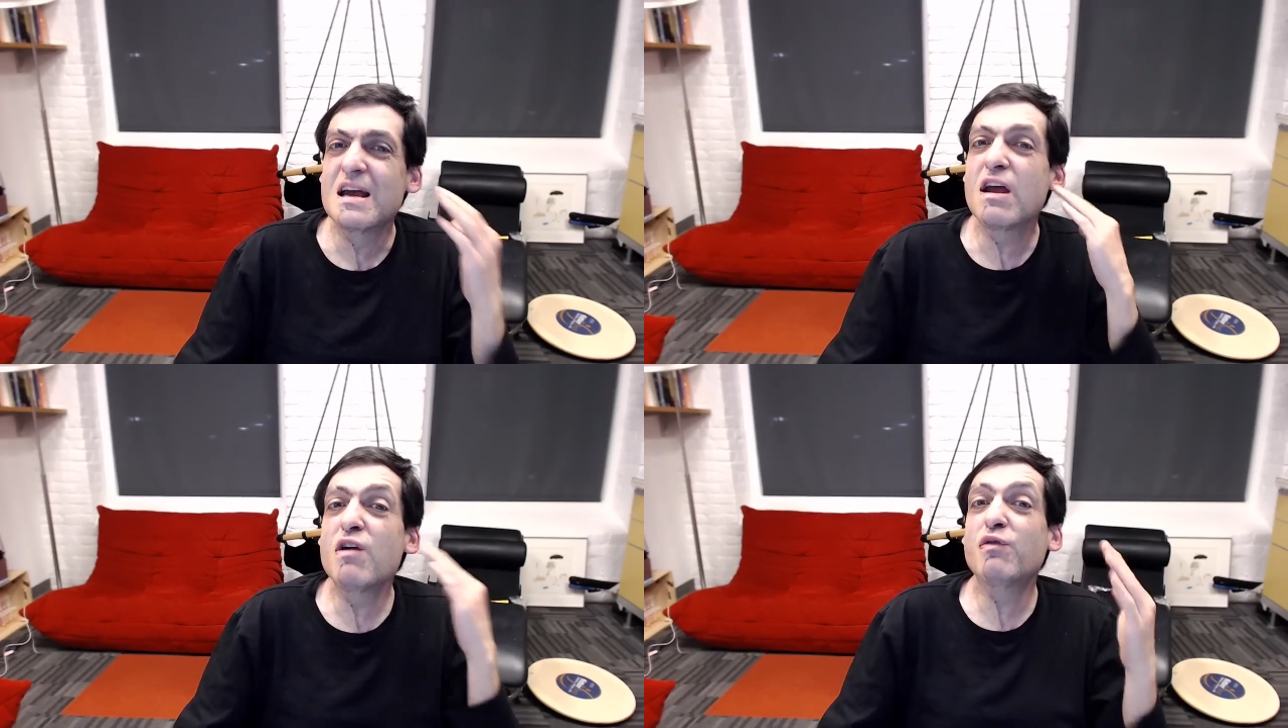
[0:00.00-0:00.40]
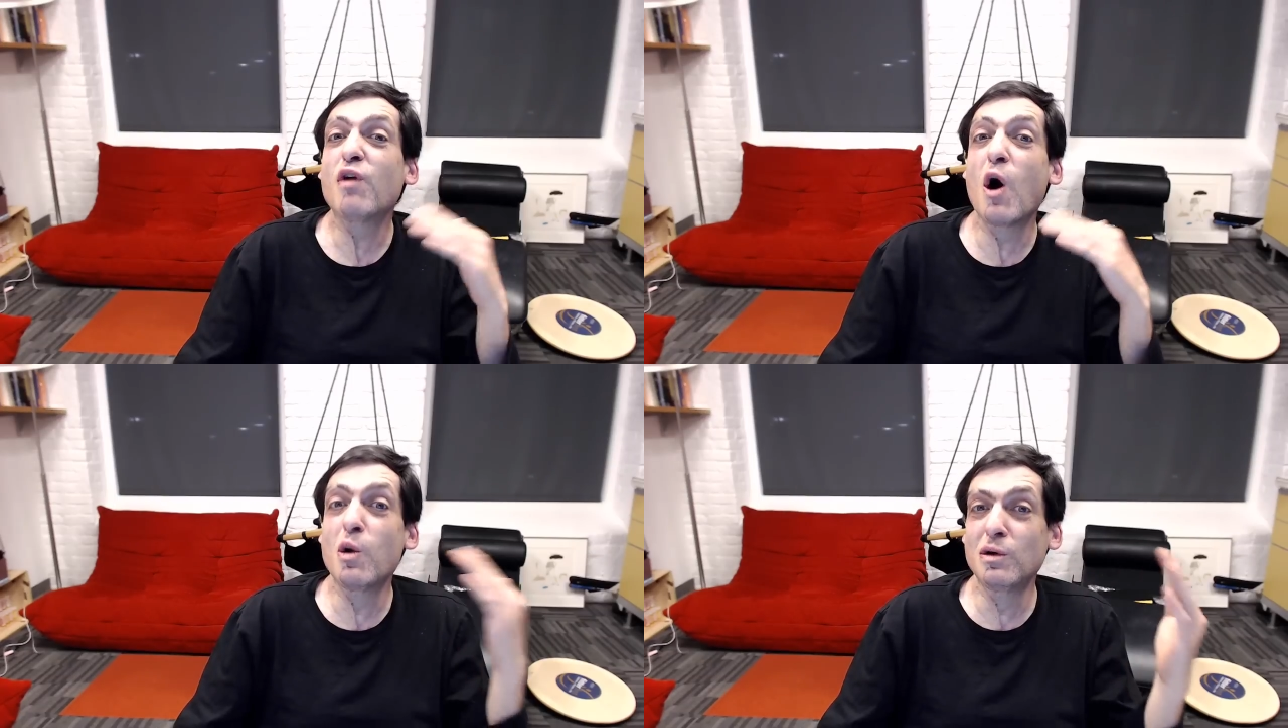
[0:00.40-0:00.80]
If
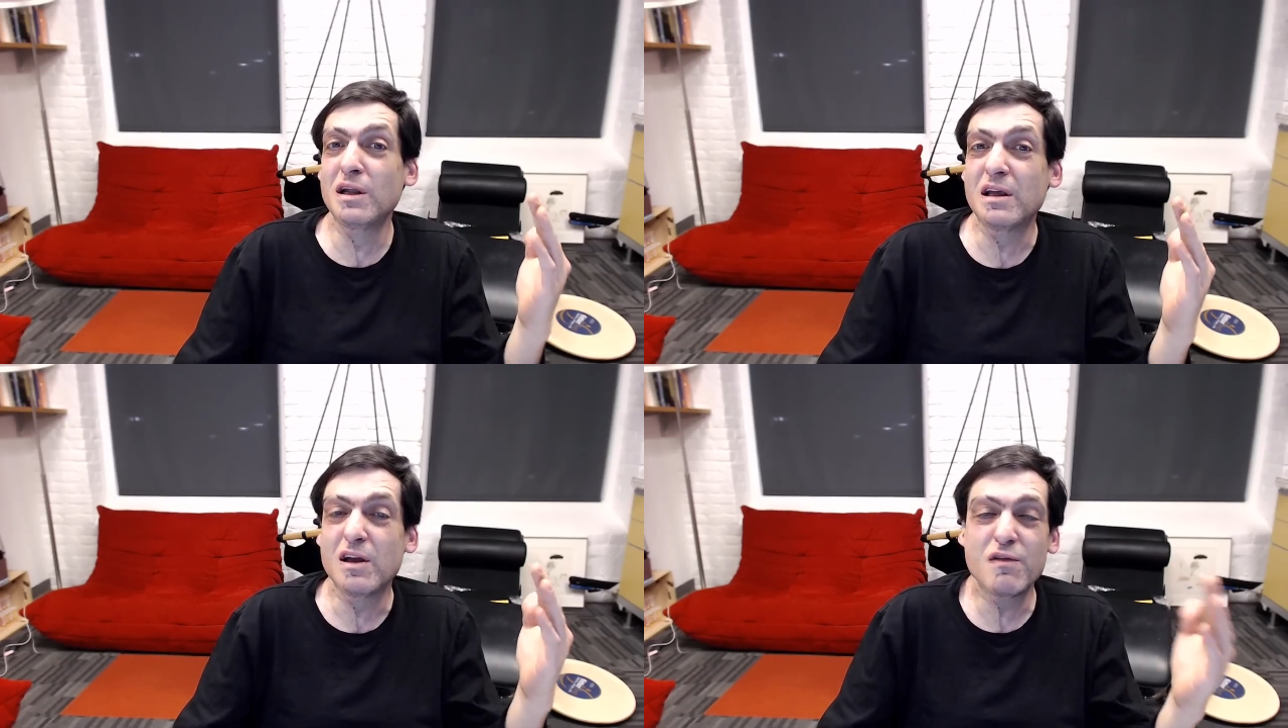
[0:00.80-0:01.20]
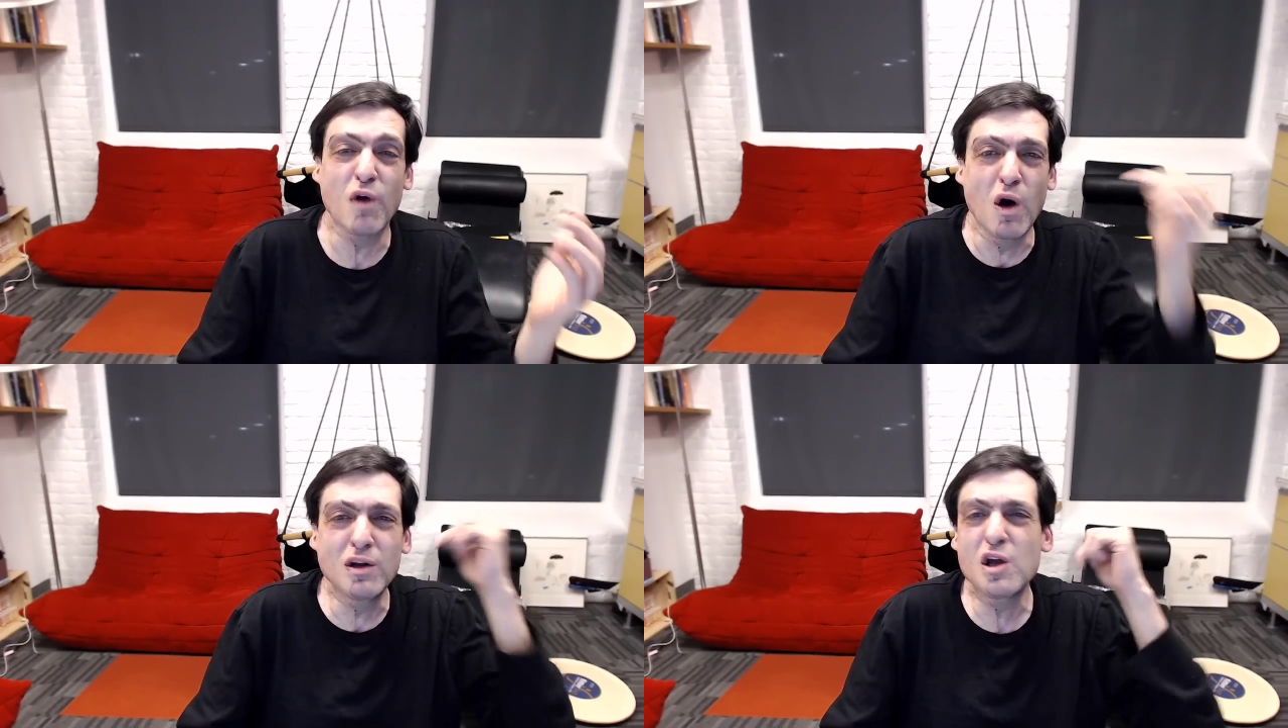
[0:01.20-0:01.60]
only
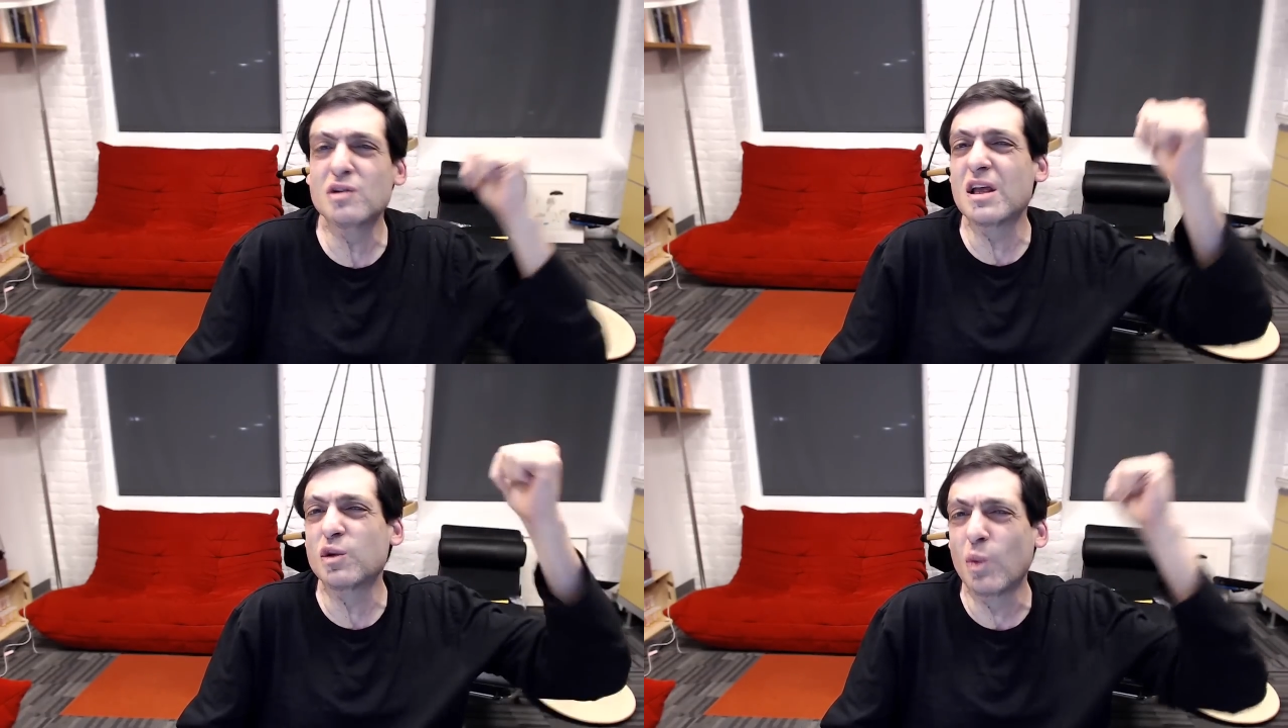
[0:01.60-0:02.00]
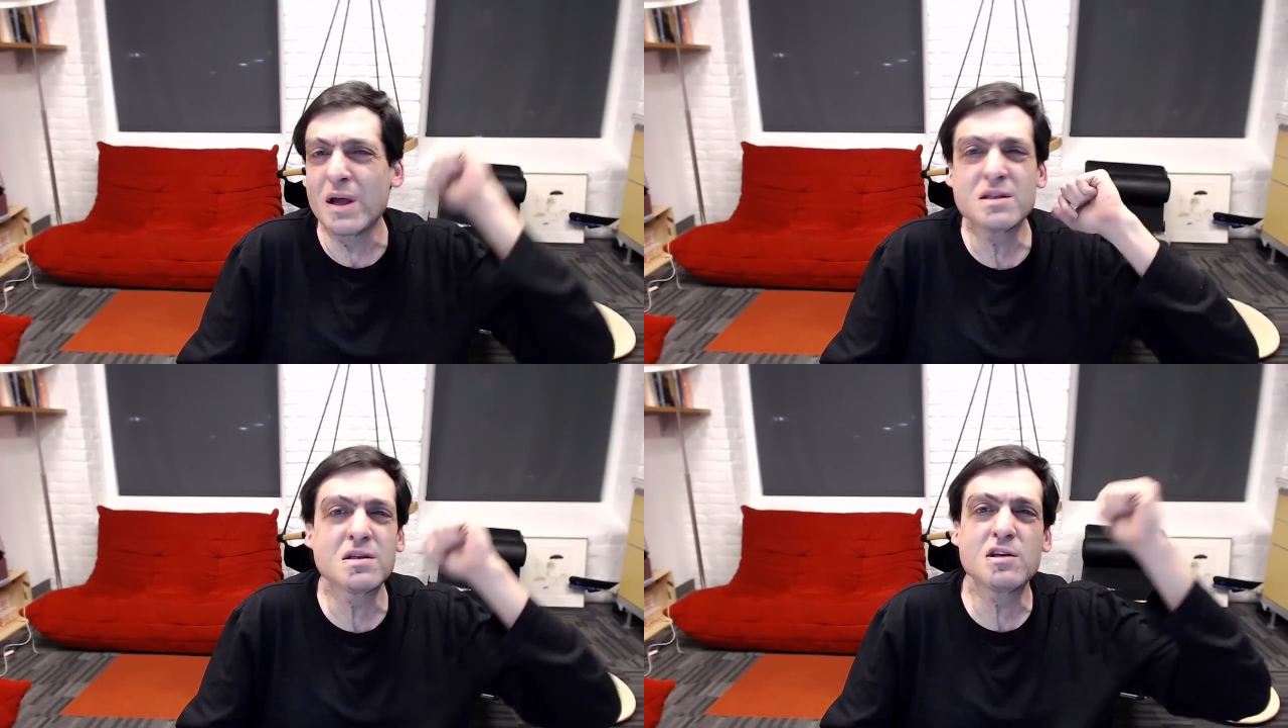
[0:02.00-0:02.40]
on that Wednesday